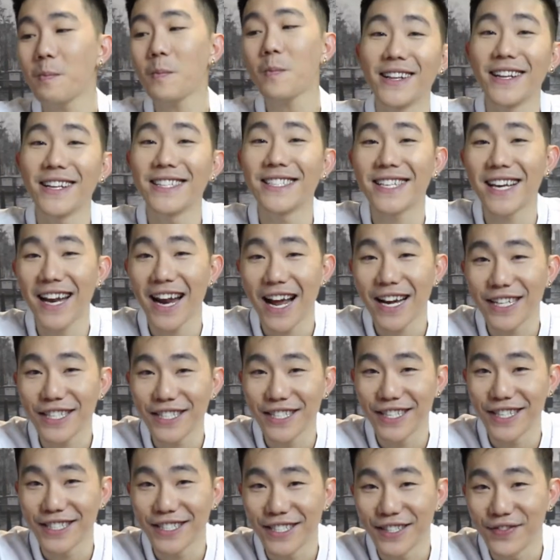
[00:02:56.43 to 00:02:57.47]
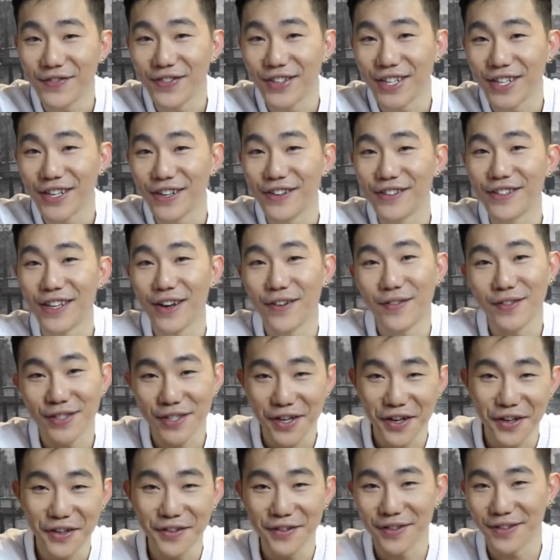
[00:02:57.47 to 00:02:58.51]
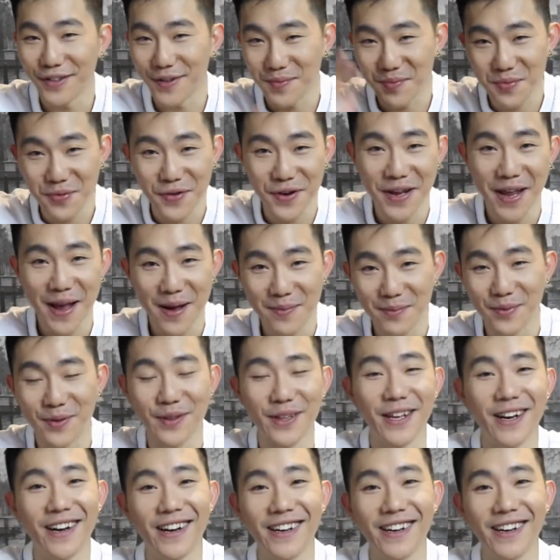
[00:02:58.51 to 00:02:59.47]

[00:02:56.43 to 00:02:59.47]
let's get actually into the video. That was the preamble that